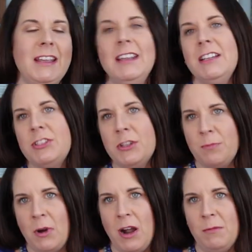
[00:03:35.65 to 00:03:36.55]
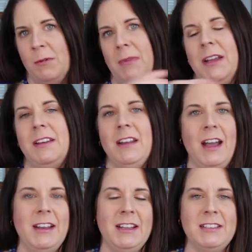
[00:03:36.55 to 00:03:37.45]
is the problem and
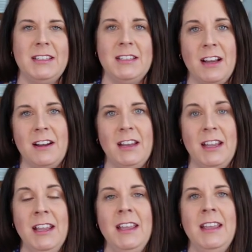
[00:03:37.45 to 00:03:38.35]
not necessarily